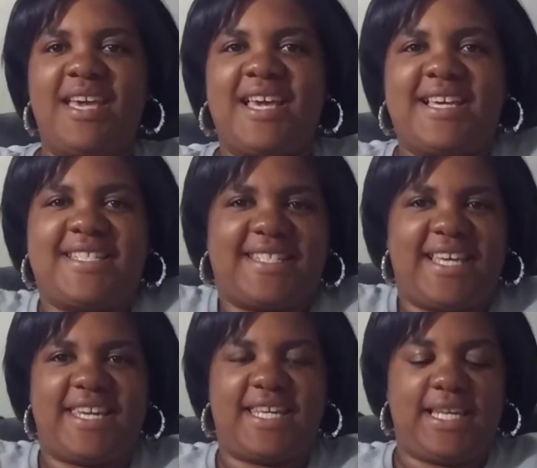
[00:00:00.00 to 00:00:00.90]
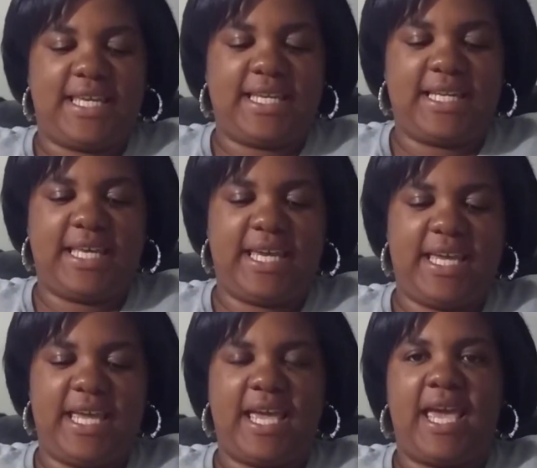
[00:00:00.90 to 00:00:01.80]
It's Lady
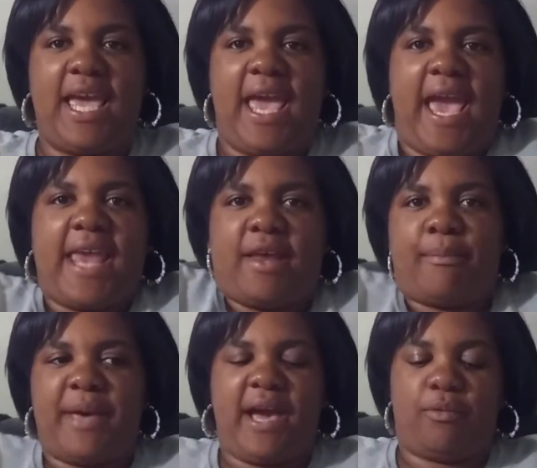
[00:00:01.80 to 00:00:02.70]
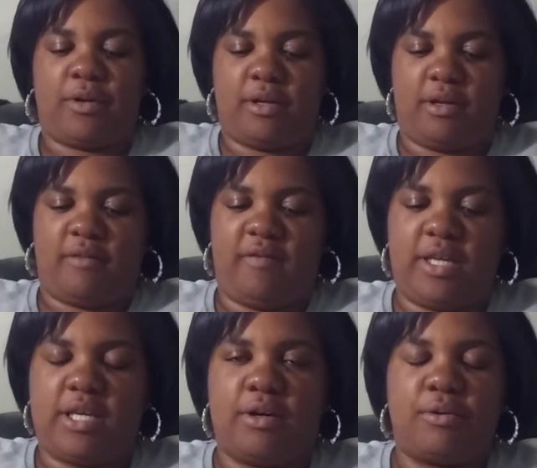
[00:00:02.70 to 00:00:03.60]
Lily, and I'm back with another
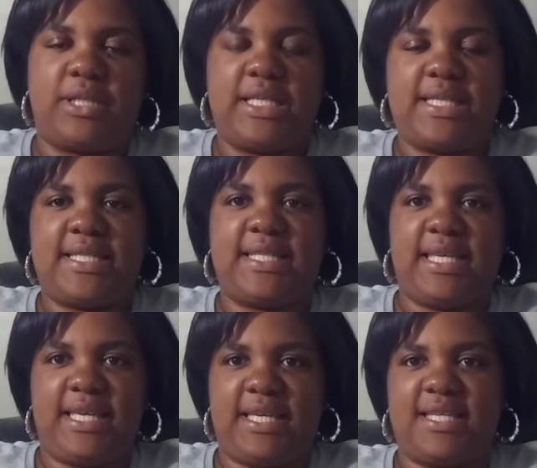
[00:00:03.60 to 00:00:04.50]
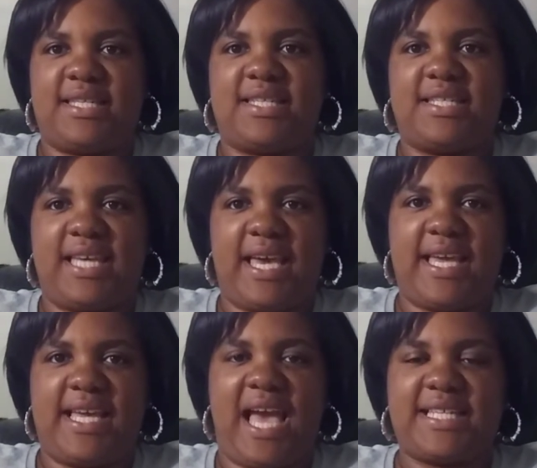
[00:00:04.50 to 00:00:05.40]
video. This is
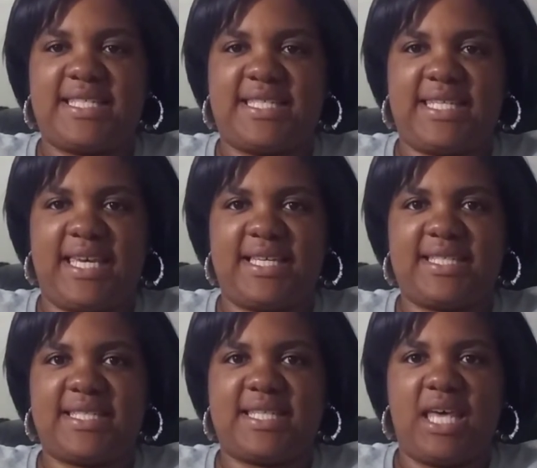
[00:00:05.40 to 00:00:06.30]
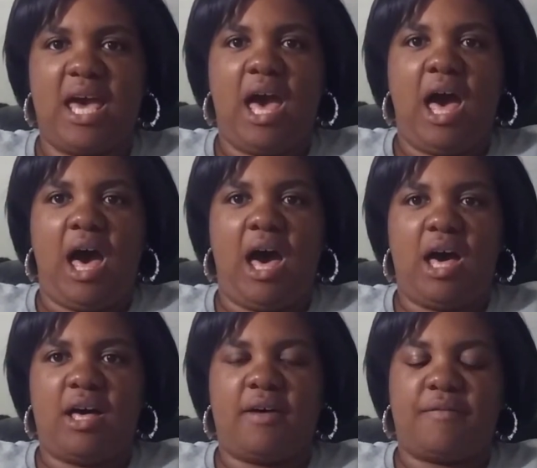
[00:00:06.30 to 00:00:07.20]
day 6
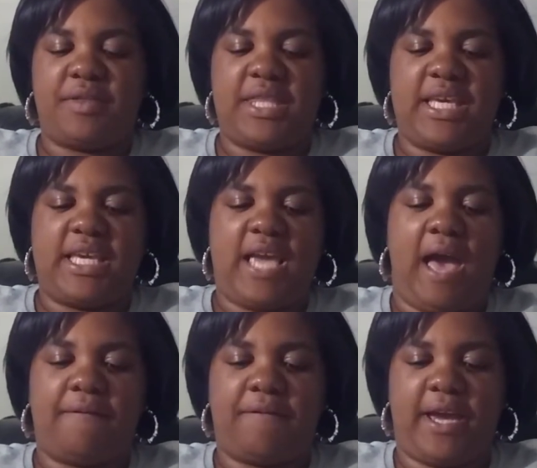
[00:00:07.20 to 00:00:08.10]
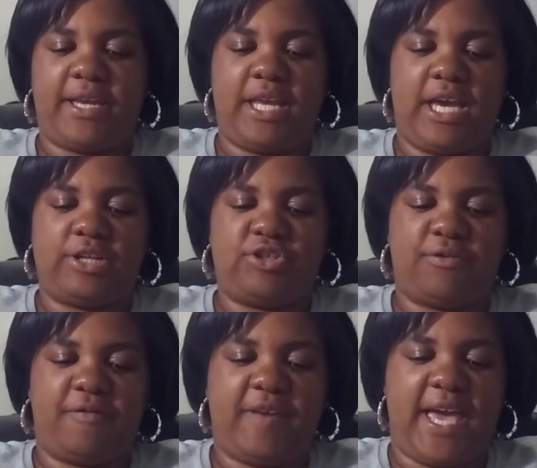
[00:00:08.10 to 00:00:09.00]
of the financial
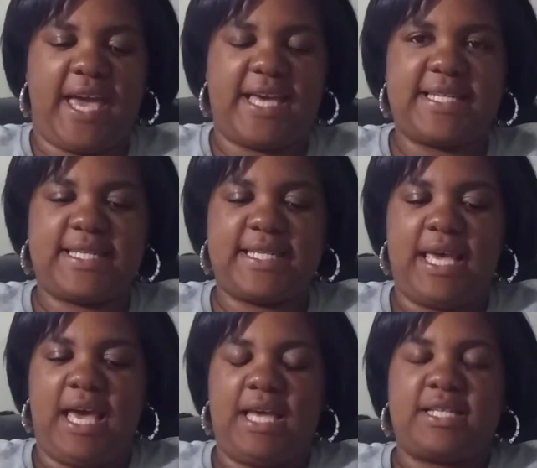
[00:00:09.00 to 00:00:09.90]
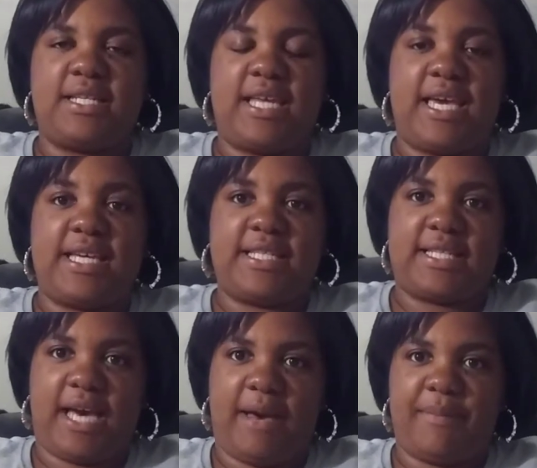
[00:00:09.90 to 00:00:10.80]
fast.
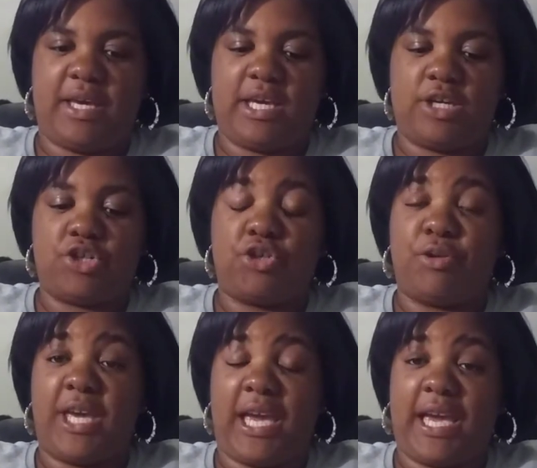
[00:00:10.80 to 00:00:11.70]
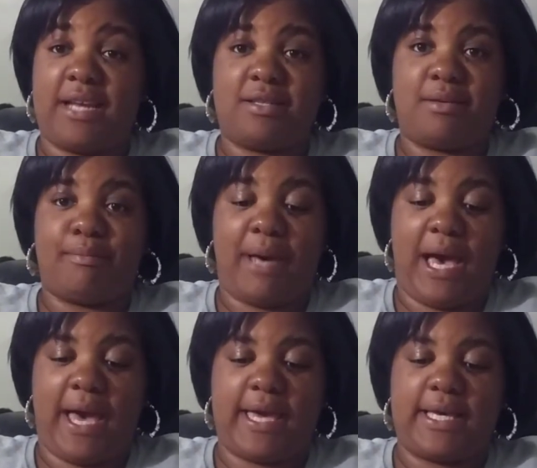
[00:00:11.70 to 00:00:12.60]
Today's topic is you can't
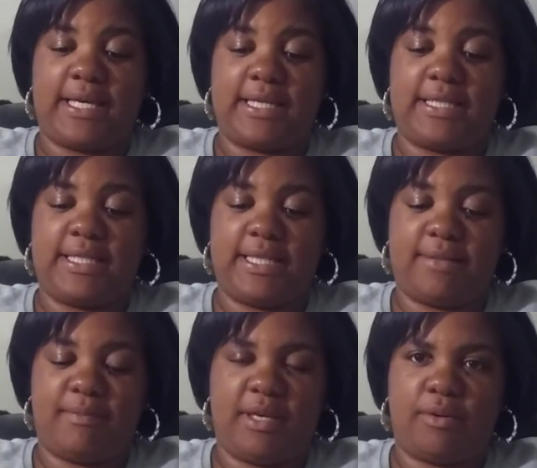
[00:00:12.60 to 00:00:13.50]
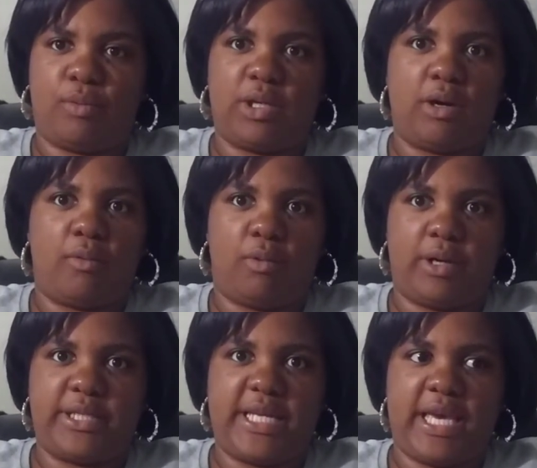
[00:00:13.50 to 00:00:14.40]
buy contentment. We are
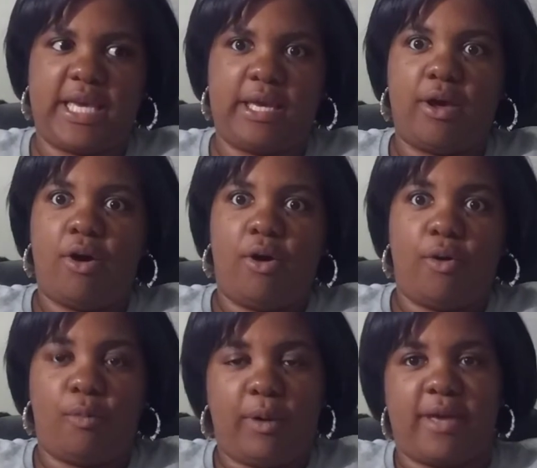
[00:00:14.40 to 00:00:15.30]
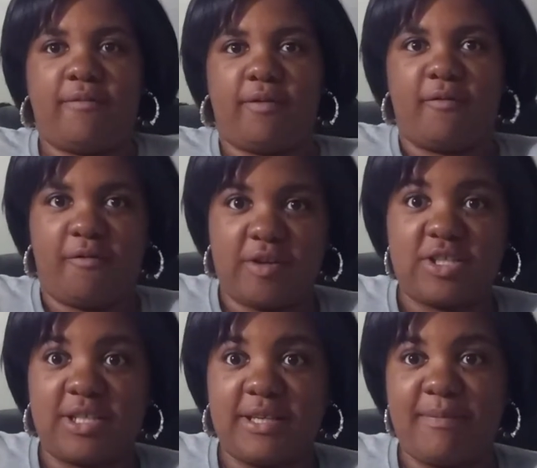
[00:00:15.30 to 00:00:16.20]
one day away from
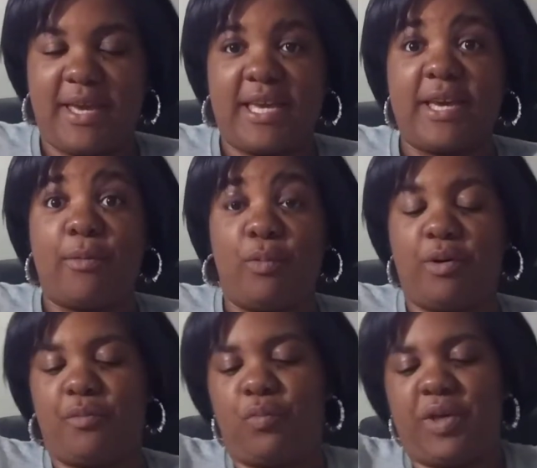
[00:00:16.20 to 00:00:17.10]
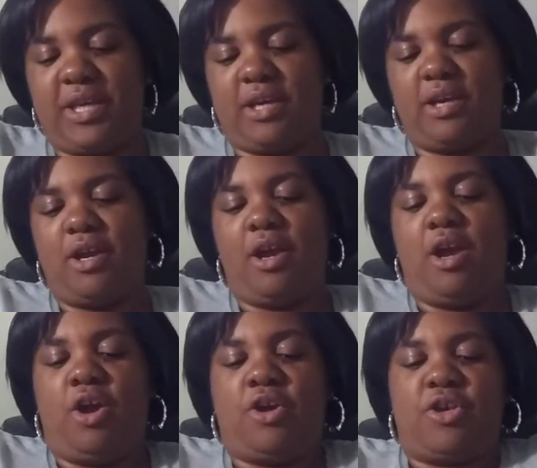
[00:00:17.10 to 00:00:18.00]
officially making 1 week.
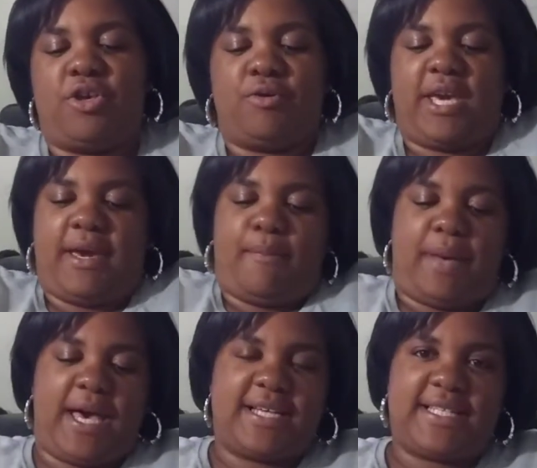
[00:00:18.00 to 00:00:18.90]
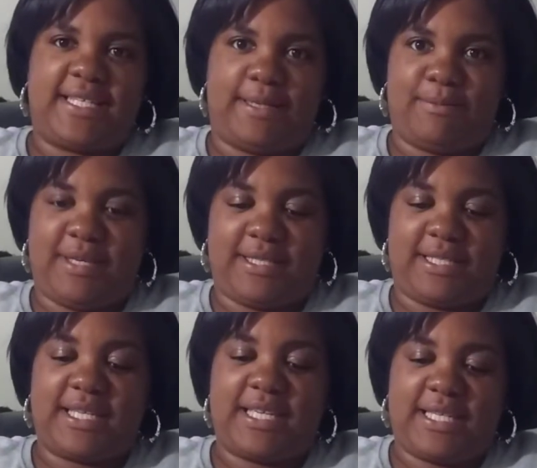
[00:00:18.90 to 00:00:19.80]
You can't buy
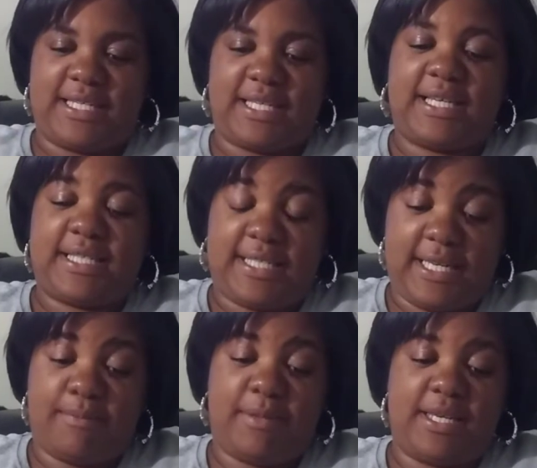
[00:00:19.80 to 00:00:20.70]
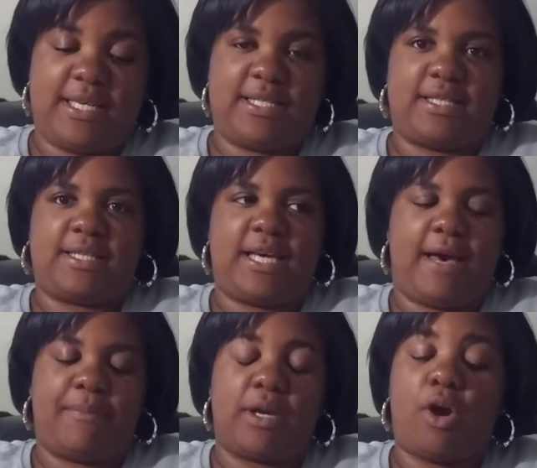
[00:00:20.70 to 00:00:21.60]
contentment is the
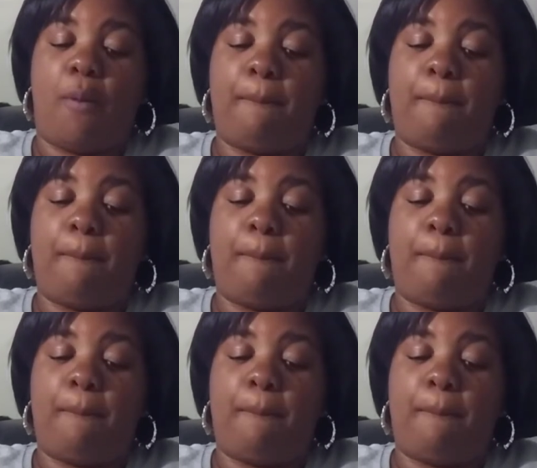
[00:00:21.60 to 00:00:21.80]
topic.